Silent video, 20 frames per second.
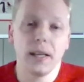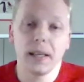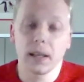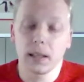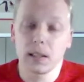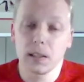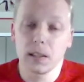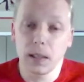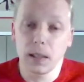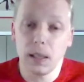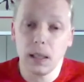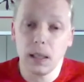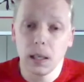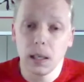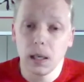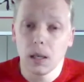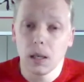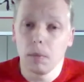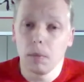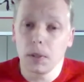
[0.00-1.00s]
layer
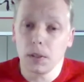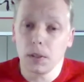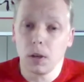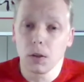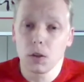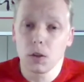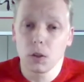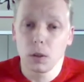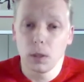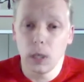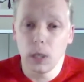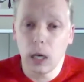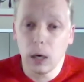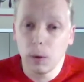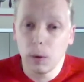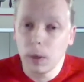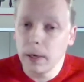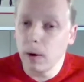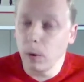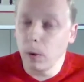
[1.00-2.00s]
3, but also
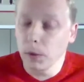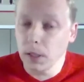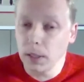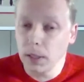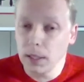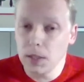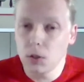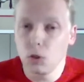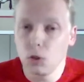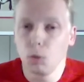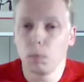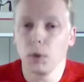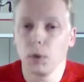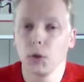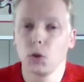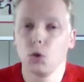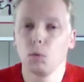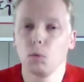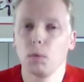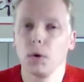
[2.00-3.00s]
now on release
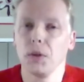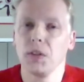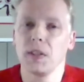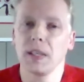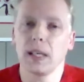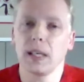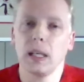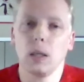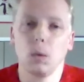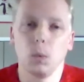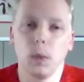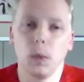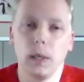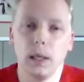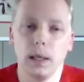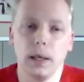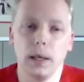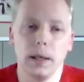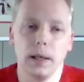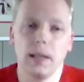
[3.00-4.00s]
2.2.3,
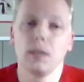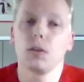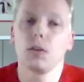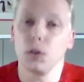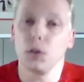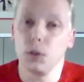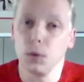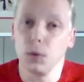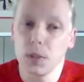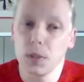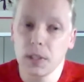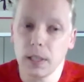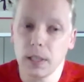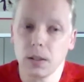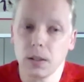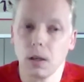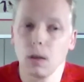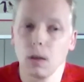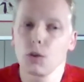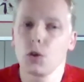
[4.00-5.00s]
we introduced
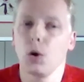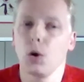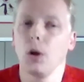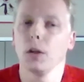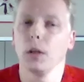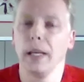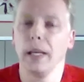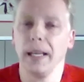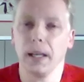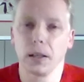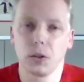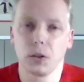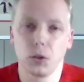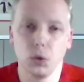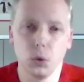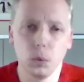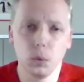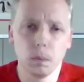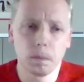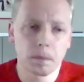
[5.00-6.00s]
that also on layer
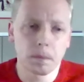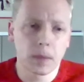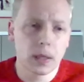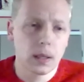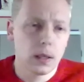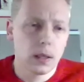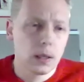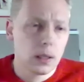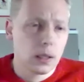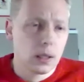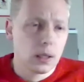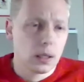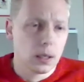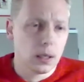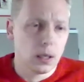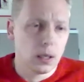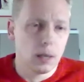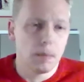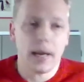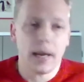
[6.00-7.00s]
2.
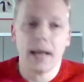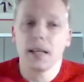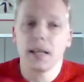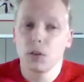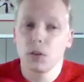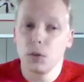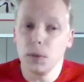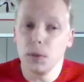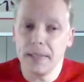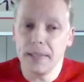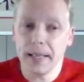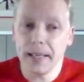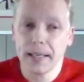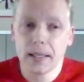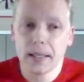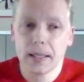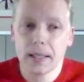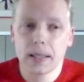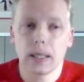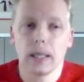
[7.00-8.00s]
Added to
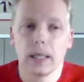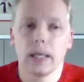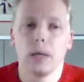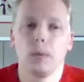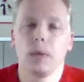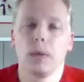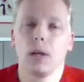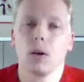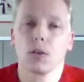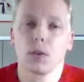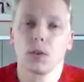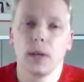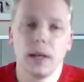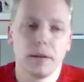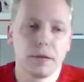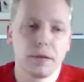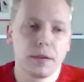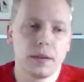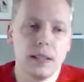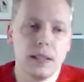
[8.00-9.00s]
that, we
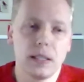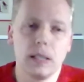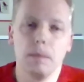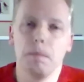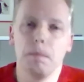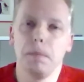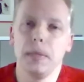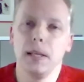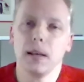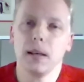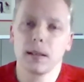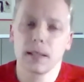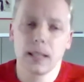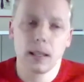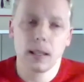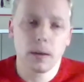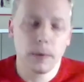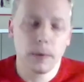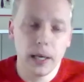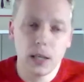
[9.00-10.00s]
also have TCP
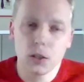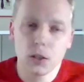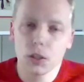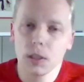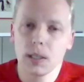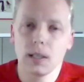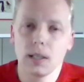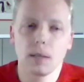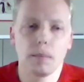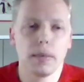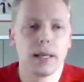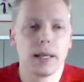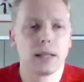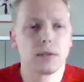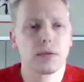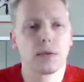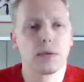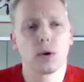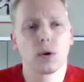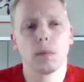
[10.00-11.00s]
acceleration in the
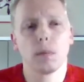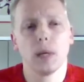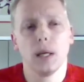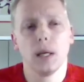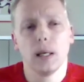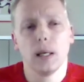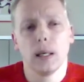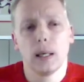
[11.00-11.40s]
platform.